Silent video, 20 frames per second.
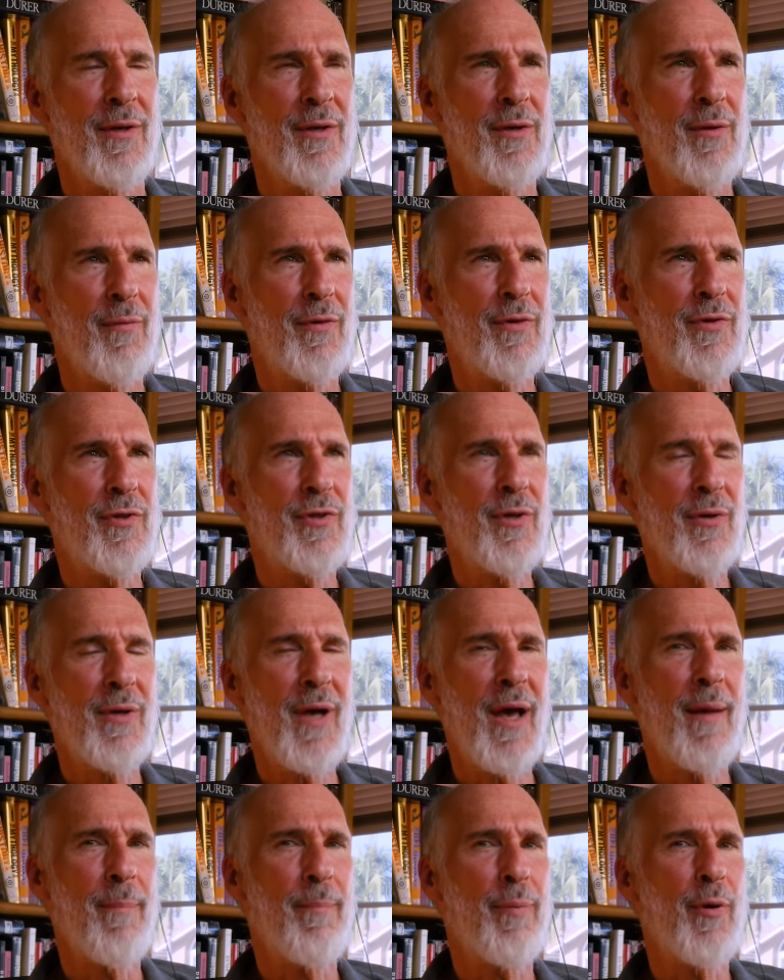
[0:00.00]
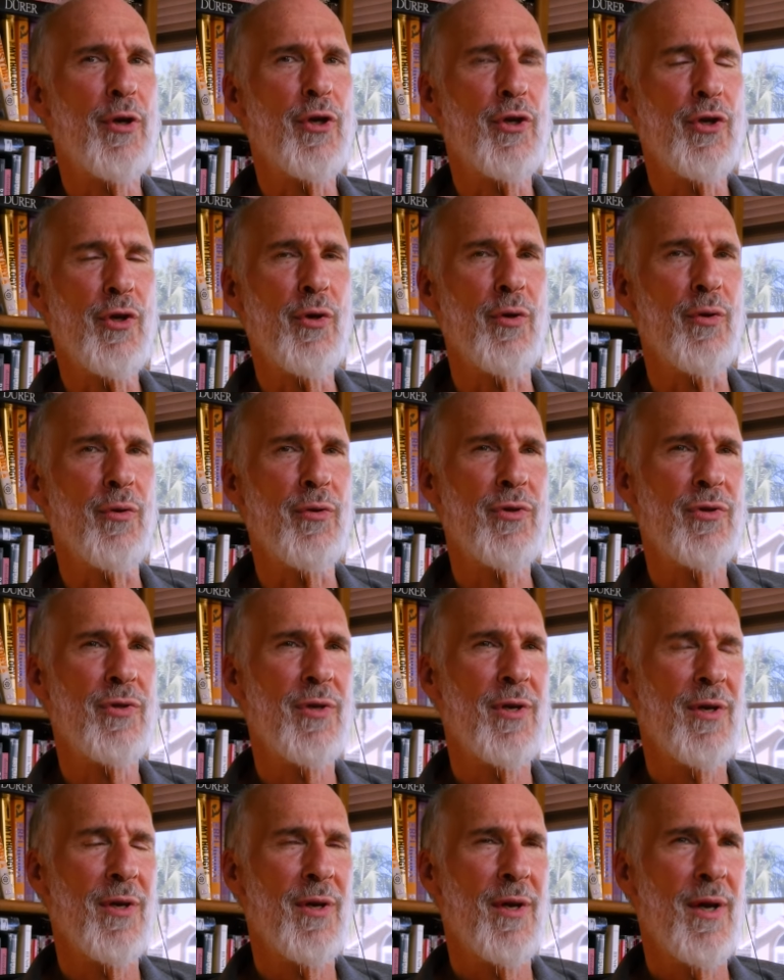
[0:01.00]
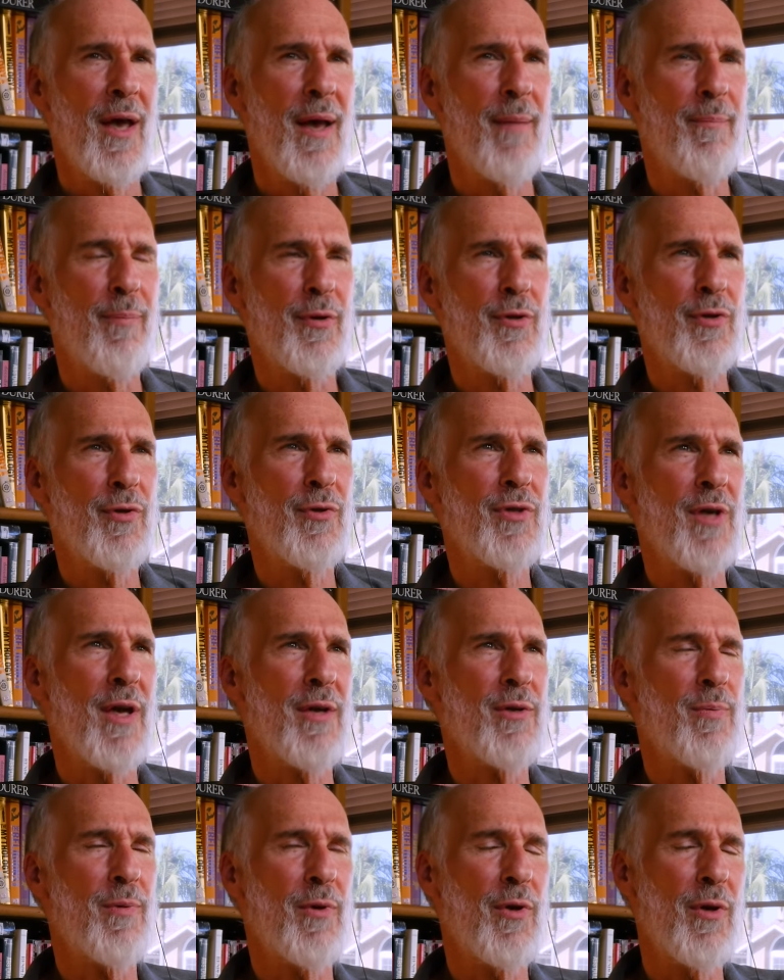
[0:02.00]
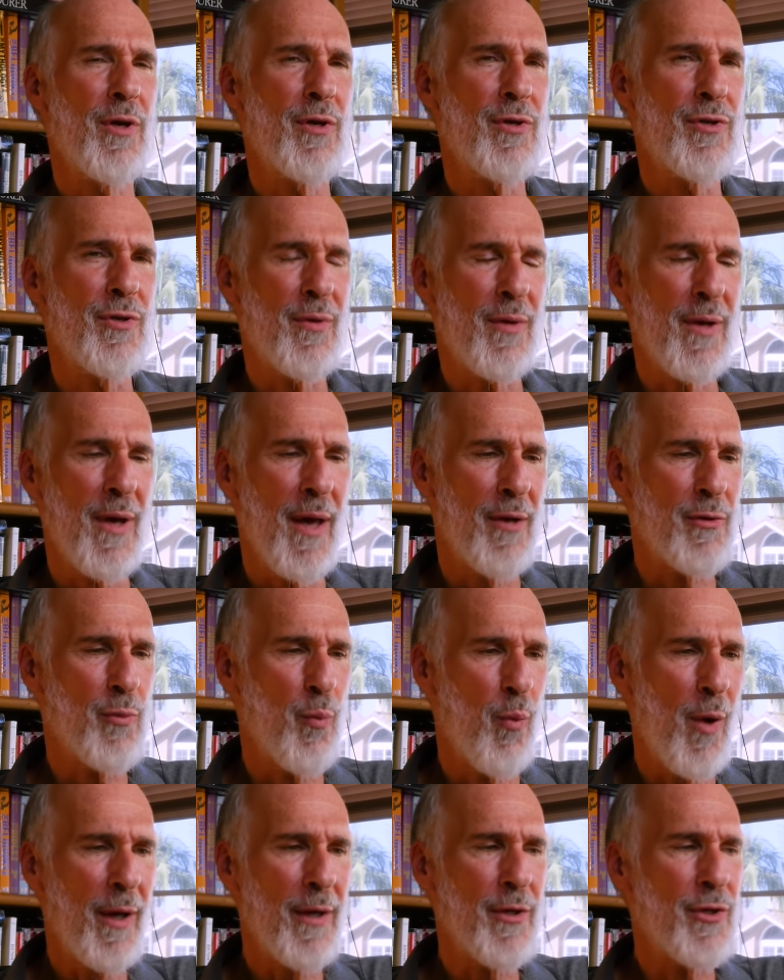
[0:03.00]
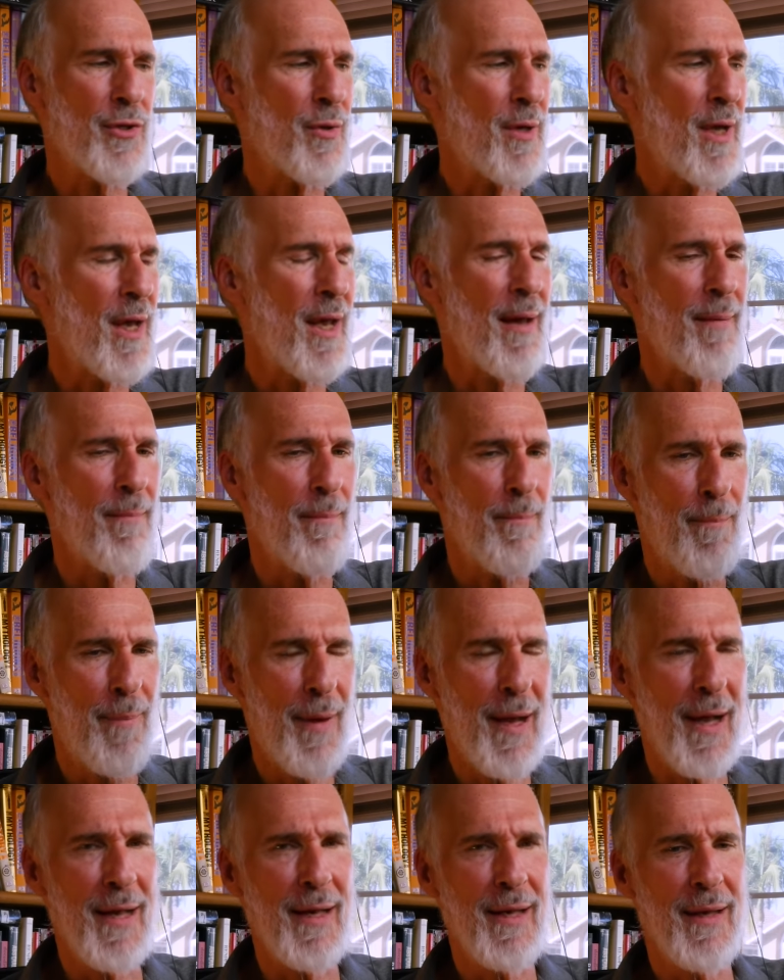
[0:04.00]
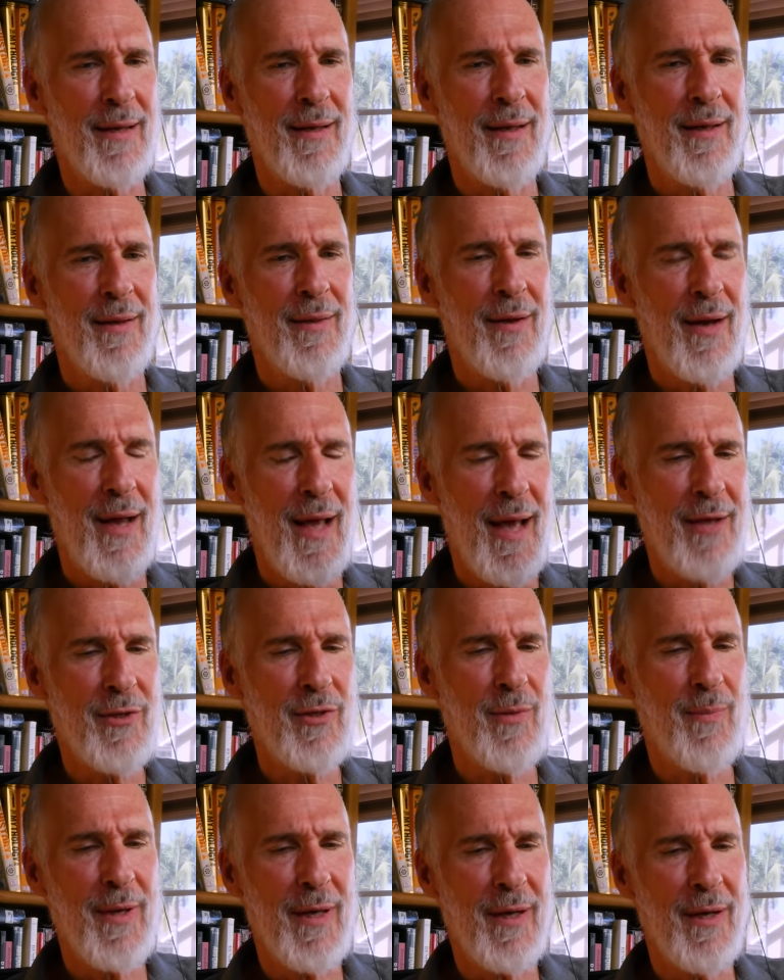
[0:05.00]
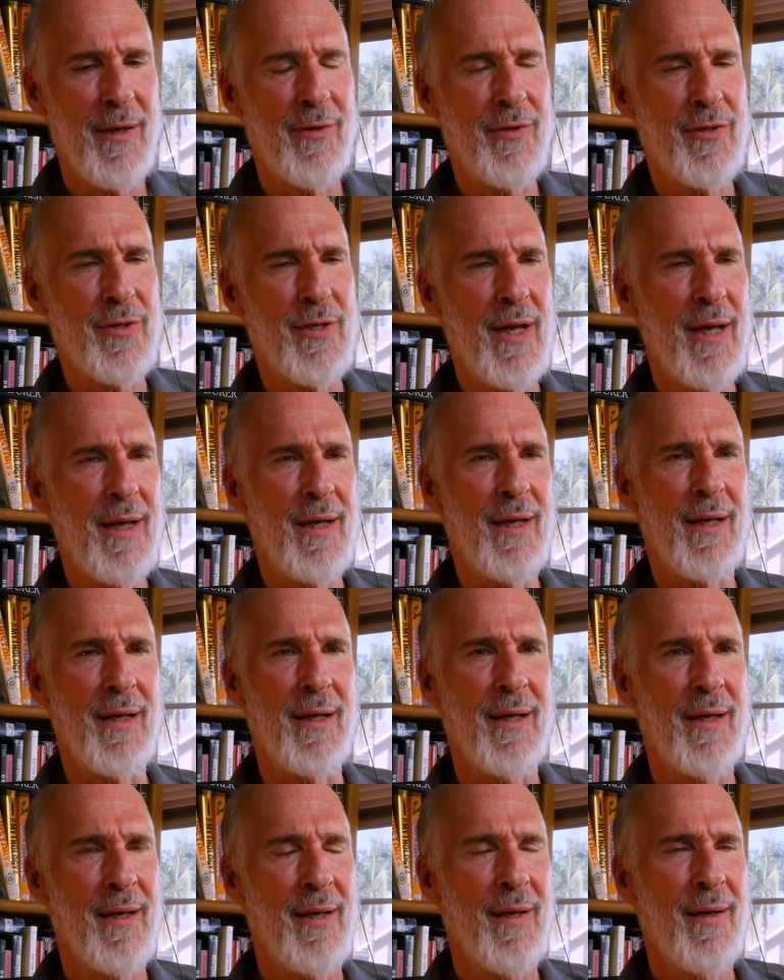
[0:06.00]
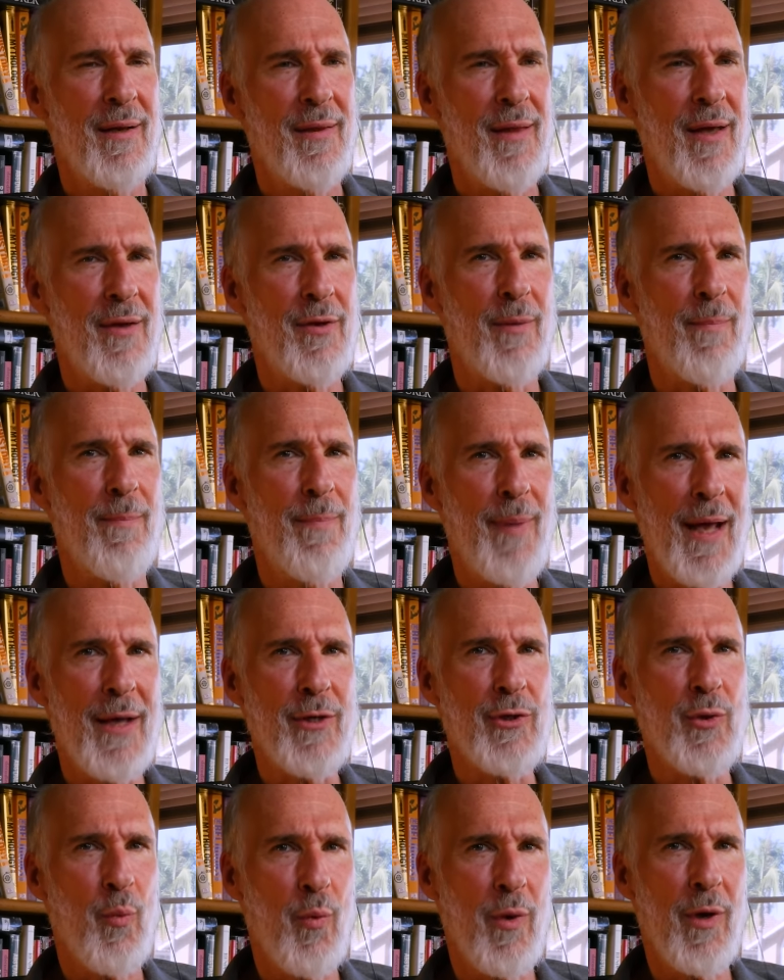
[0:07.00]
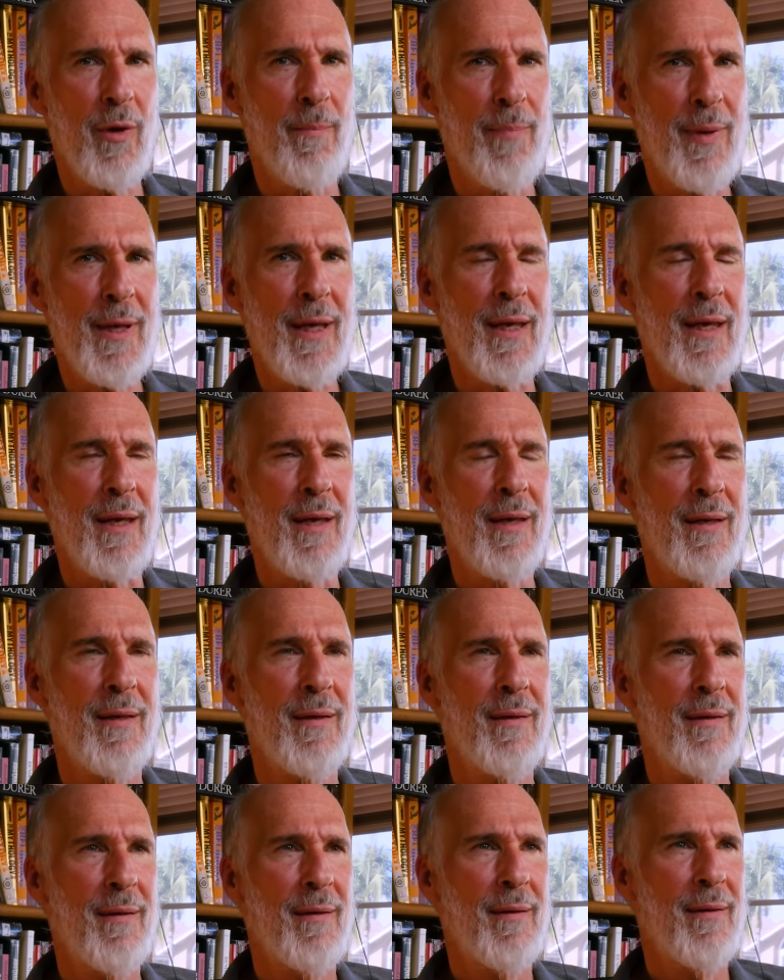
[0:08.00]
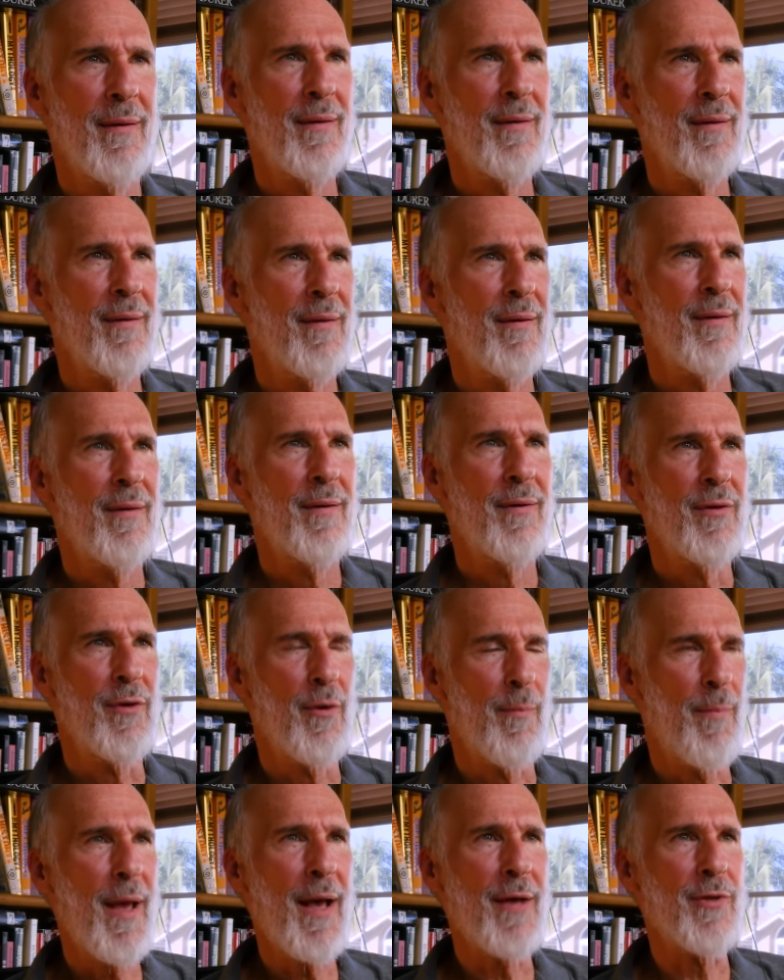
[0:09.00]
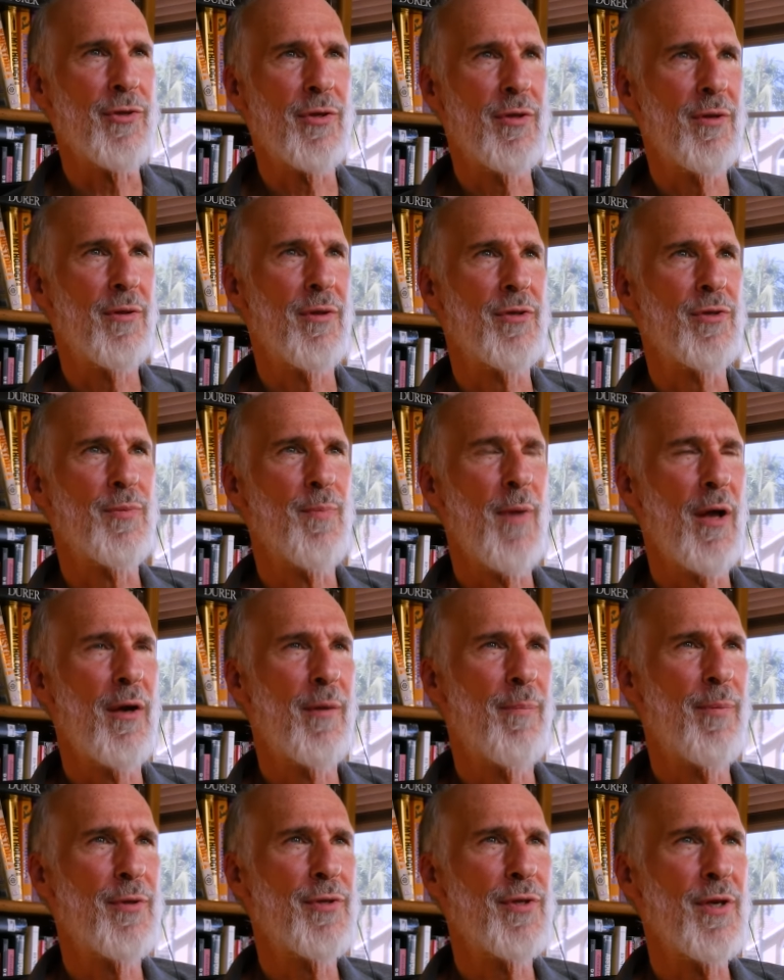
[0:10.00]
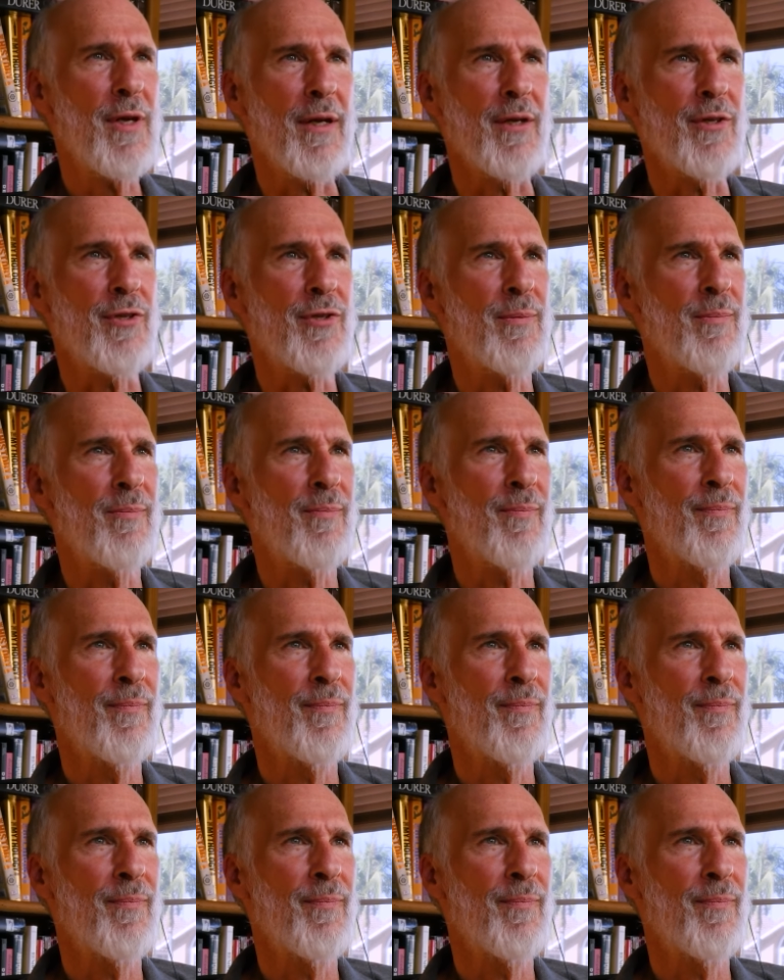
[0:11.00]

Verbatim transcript: You've still got to produce and produce as good as you as well as you can, but there has to be an understanding that your best will be your best, the smaller percentage.